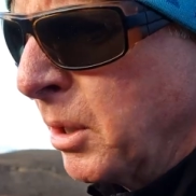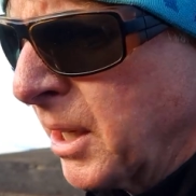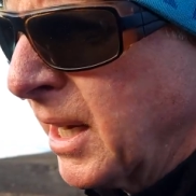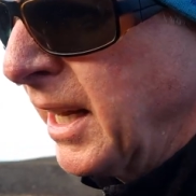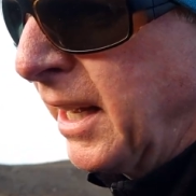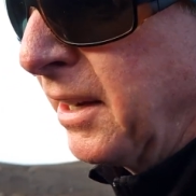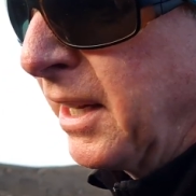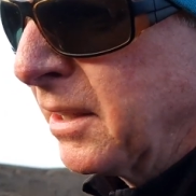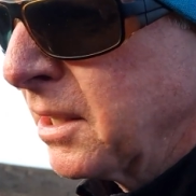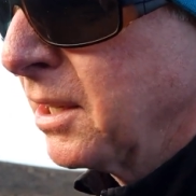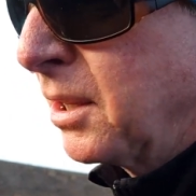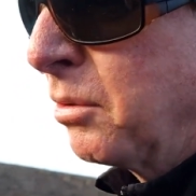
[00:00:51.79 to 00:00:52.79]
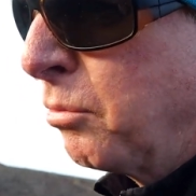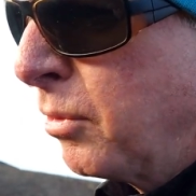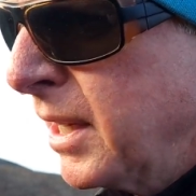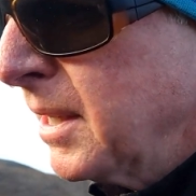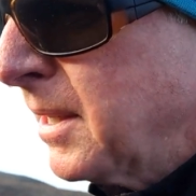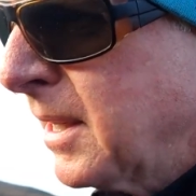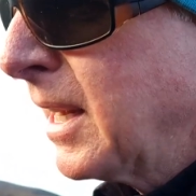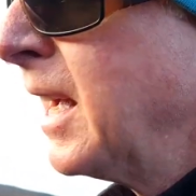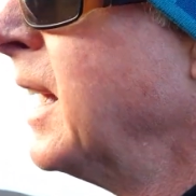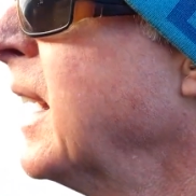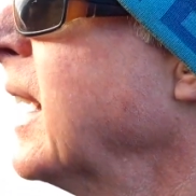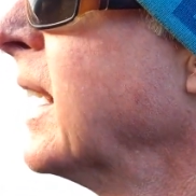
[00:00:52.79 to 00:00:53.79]
bit of cloud out to the west
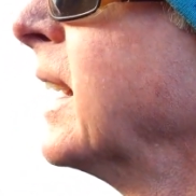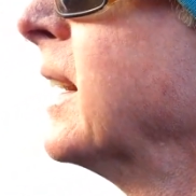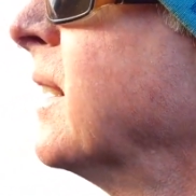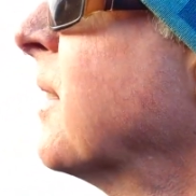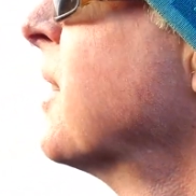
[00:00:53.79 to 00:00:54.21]
and it's